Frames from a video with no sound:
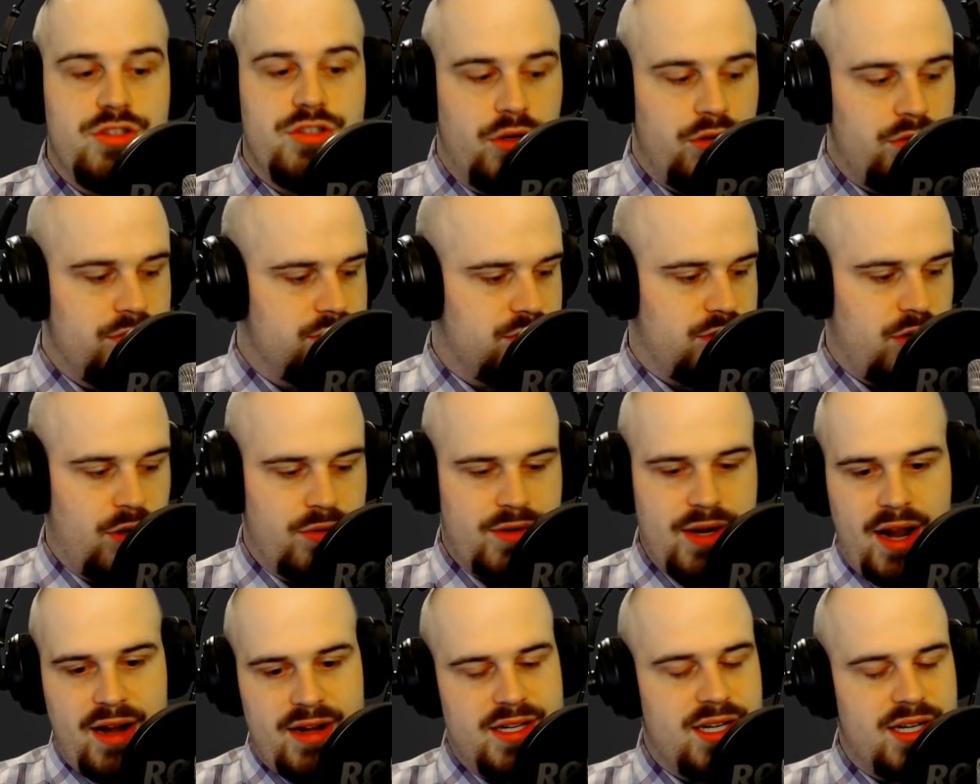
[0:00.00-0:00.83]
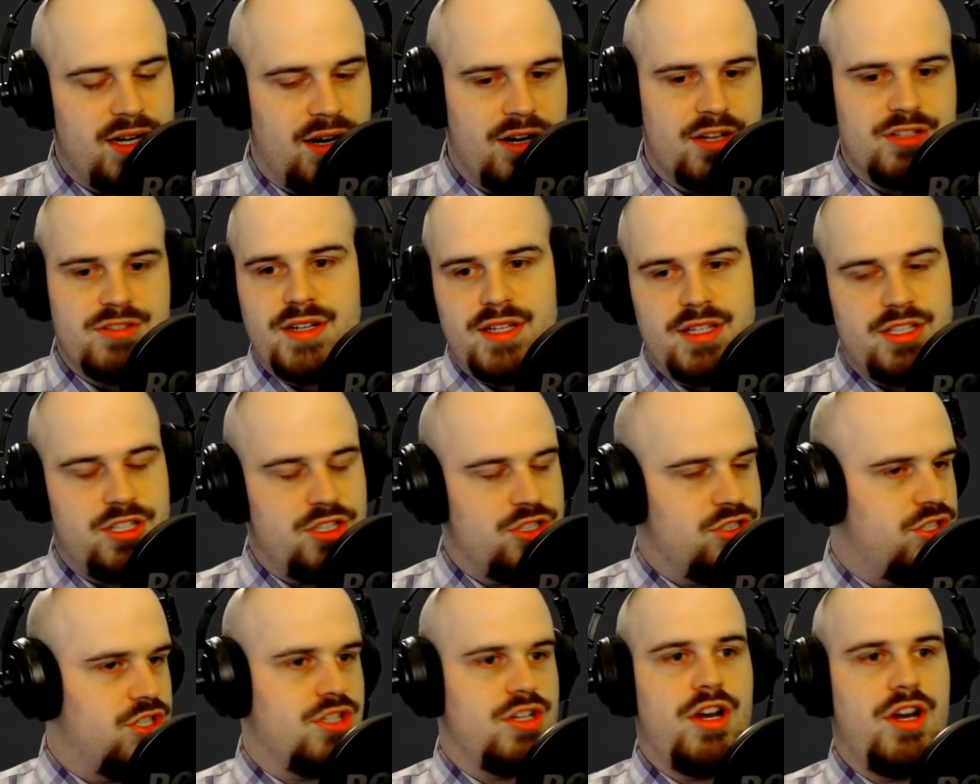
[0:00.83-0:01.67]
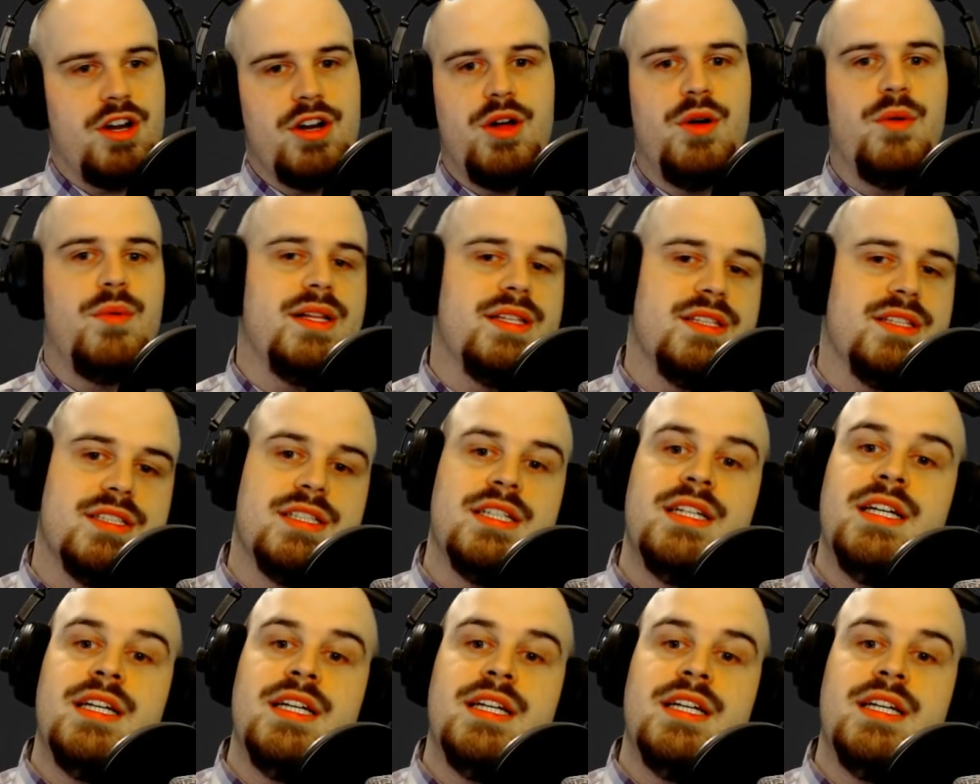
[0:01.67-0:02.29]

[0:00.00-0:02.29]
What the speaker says: don't go down any cards or anything, just discard all once